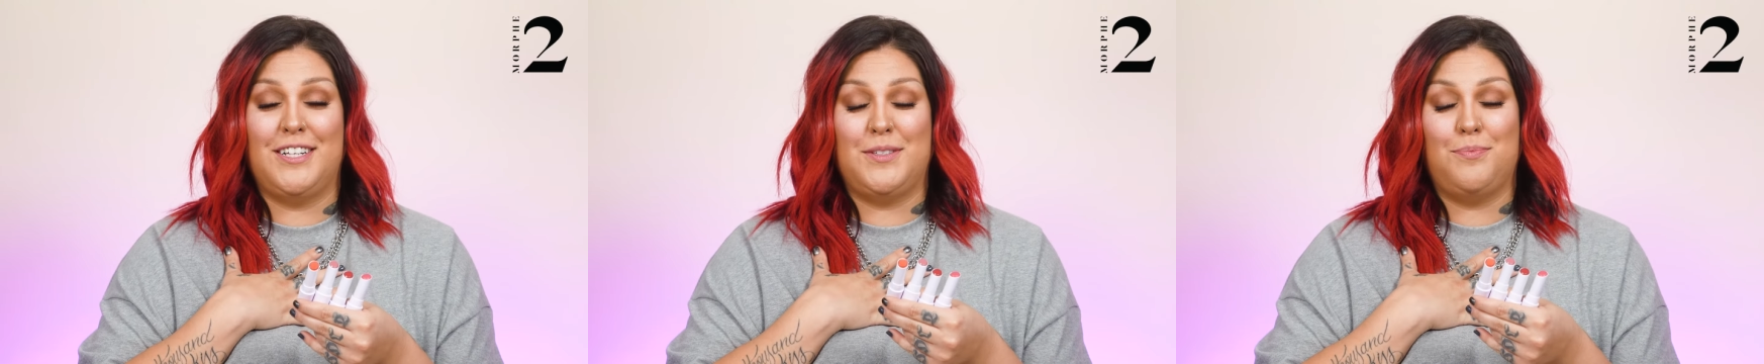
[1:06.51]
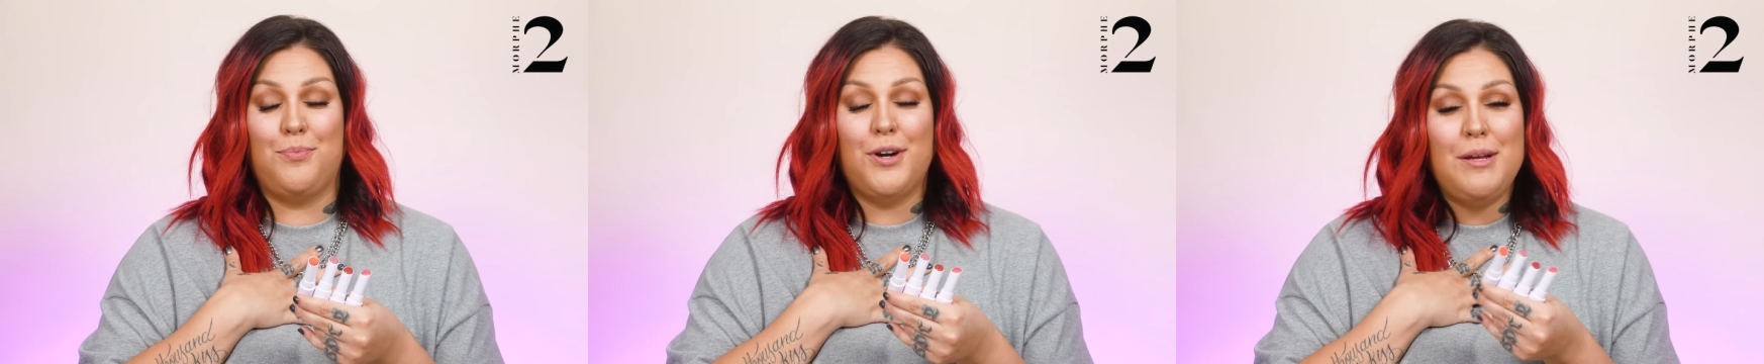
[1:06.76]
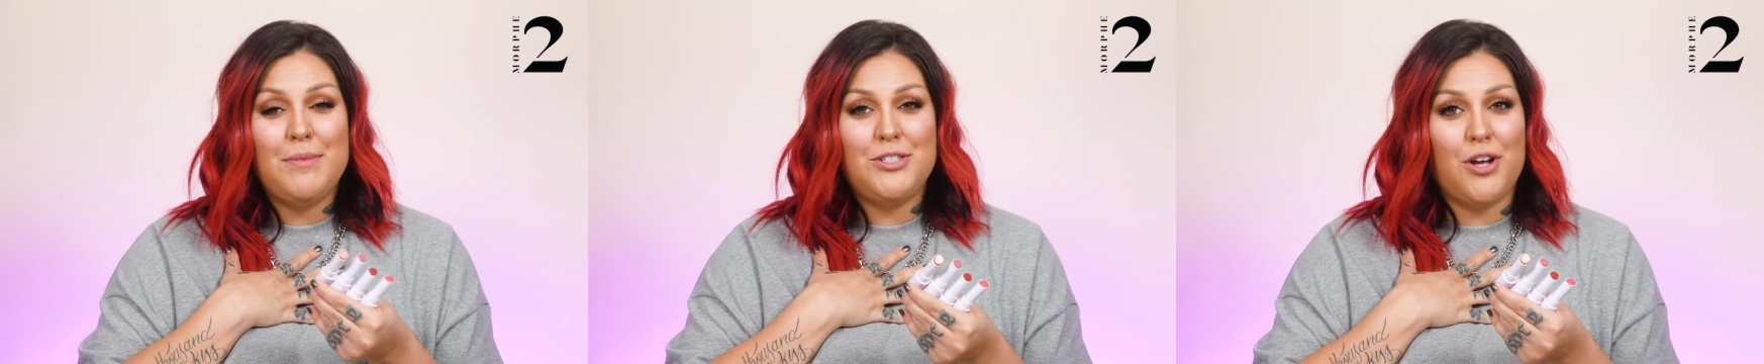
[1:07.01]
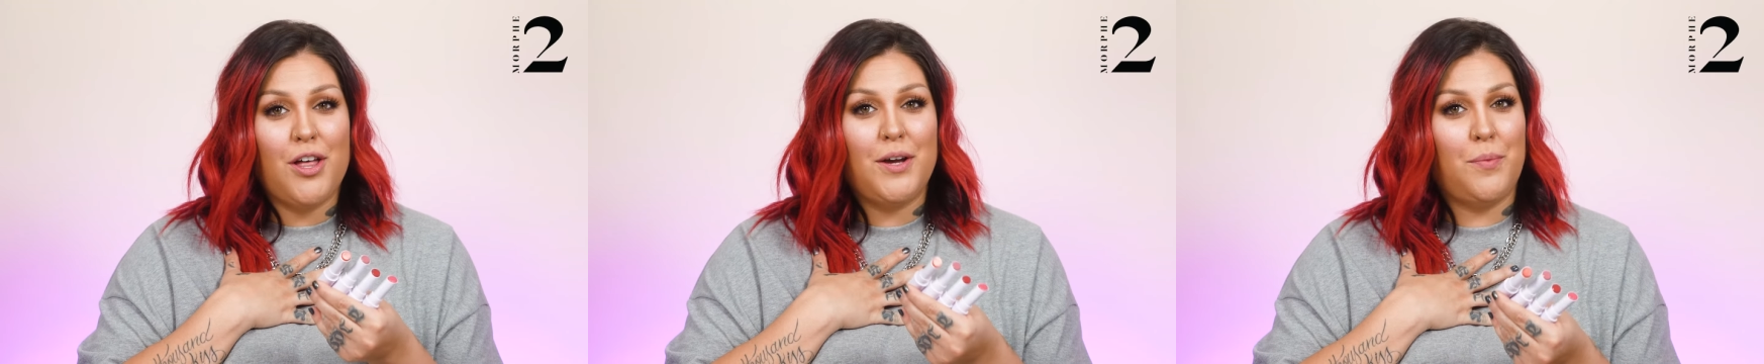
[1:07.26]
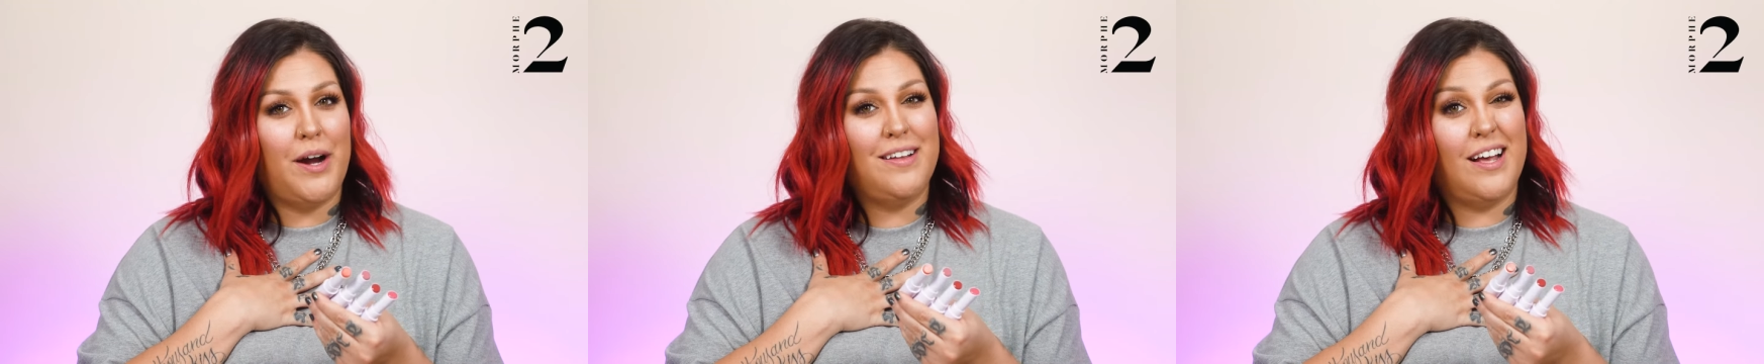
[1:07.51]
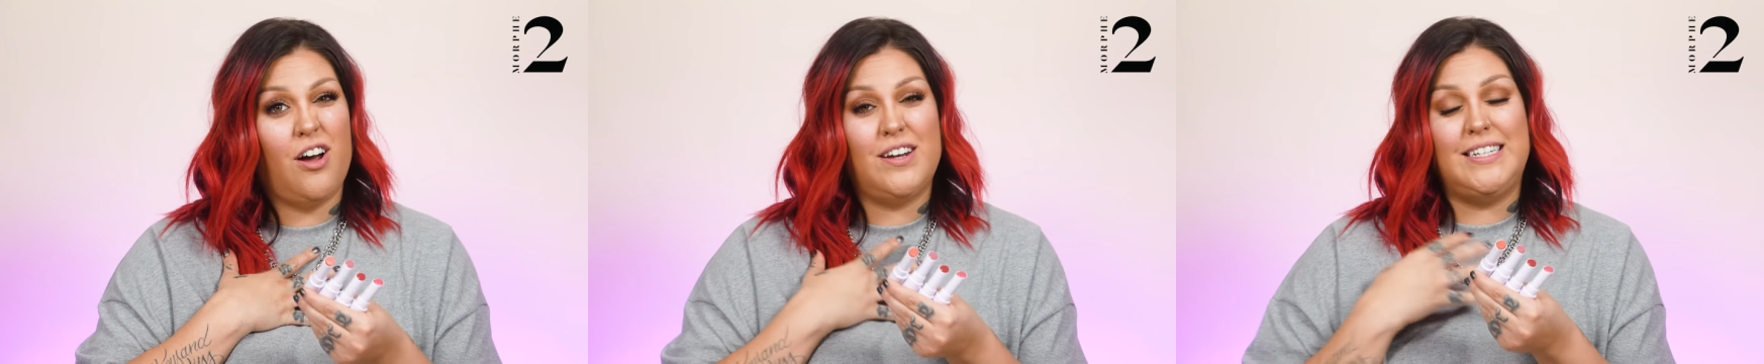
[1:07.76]
That's pretty much all I wear
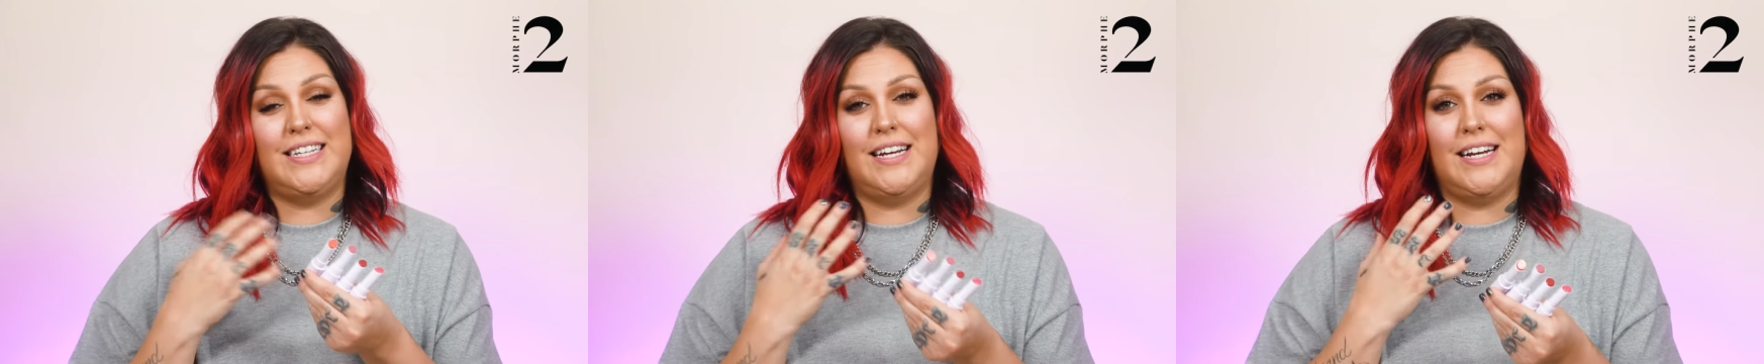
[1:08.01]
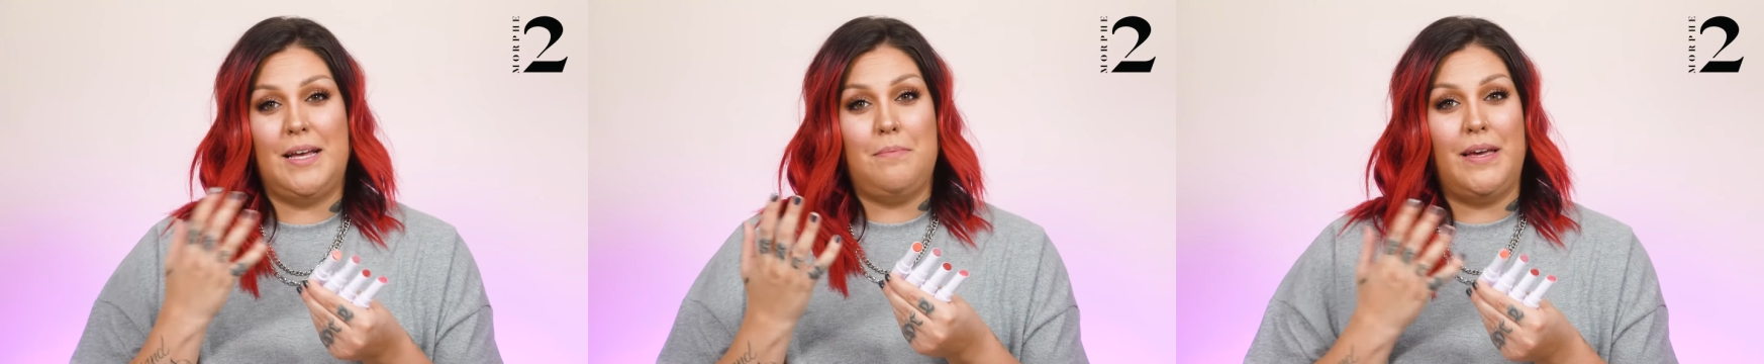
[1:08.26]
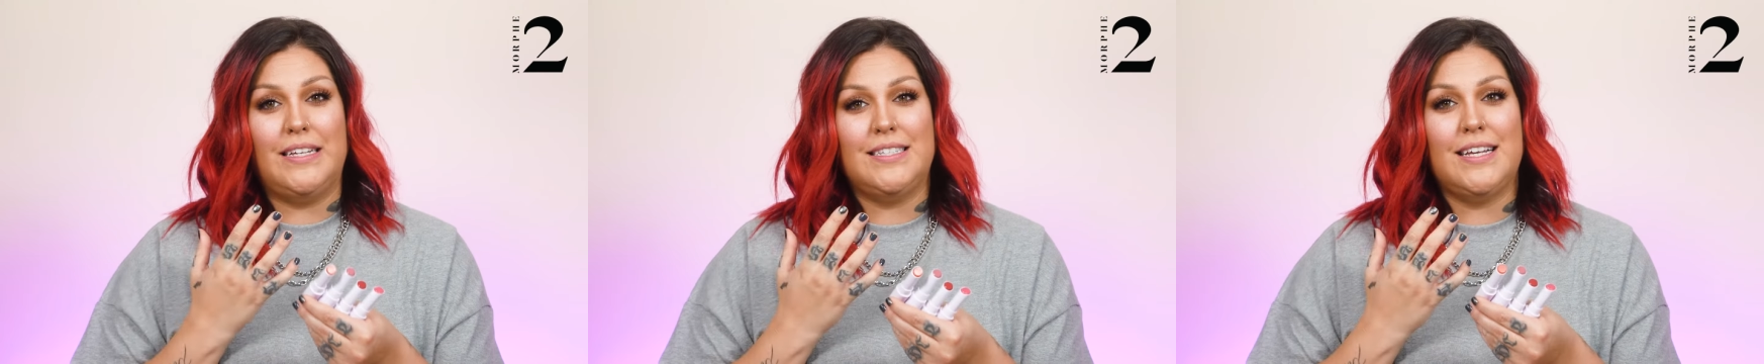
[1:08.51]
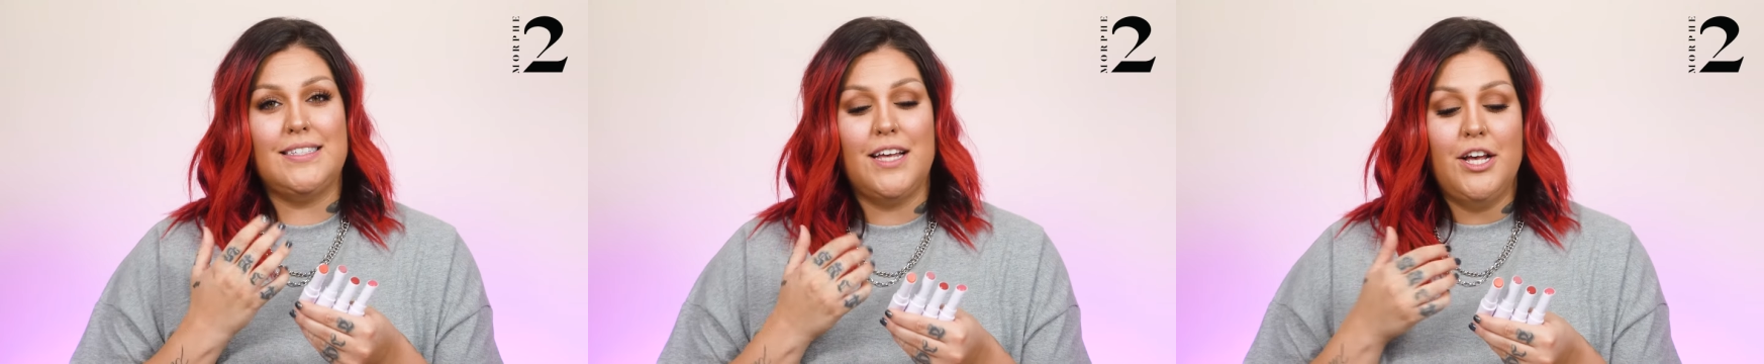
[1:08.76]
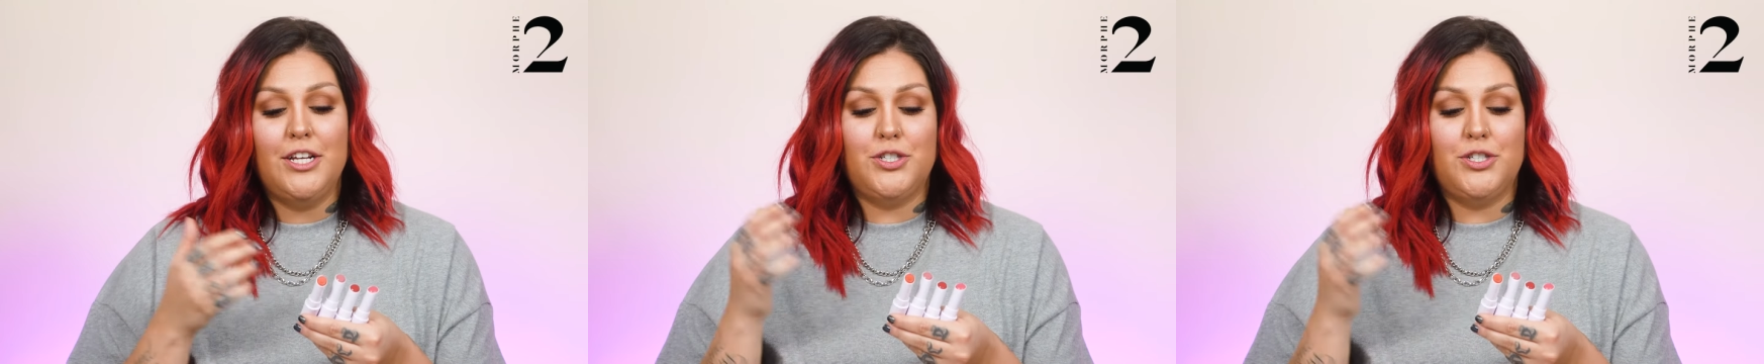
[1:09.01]
like on a day-to-day basis.